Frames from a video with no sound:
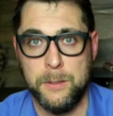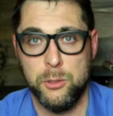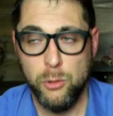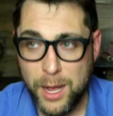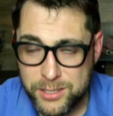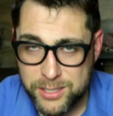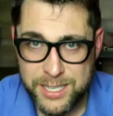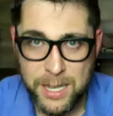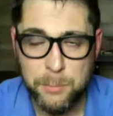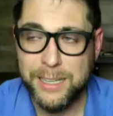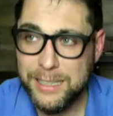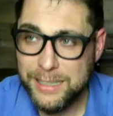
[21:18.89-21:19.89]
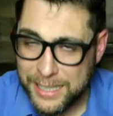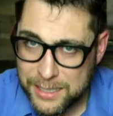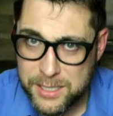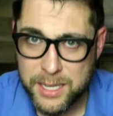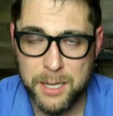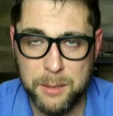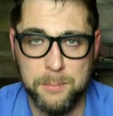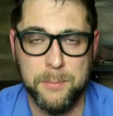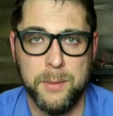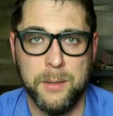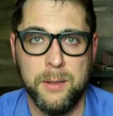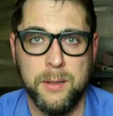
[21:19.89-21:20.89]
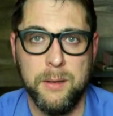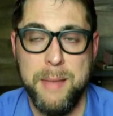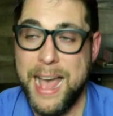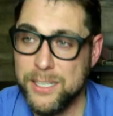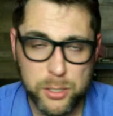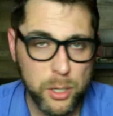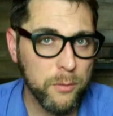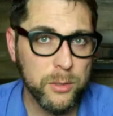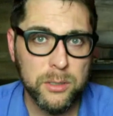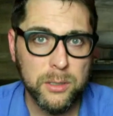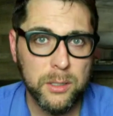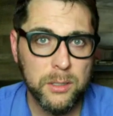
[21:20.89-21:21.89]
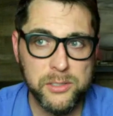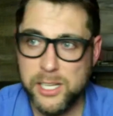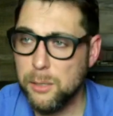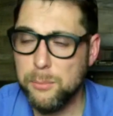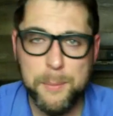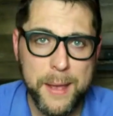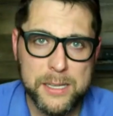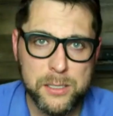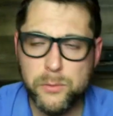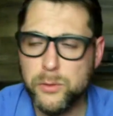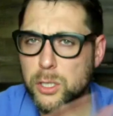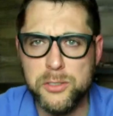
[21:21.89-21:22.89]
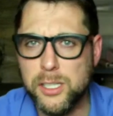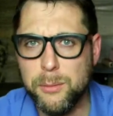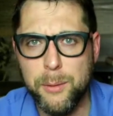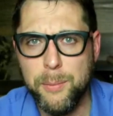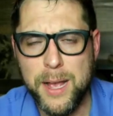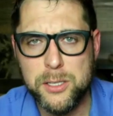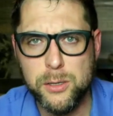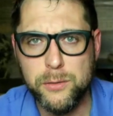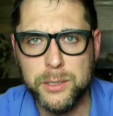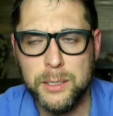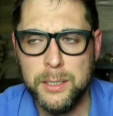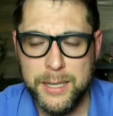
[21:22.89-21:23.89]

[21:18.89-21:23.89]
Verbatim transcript: Trust him, cling to him. Passover, celebrate Passover, don't celebrate Passover.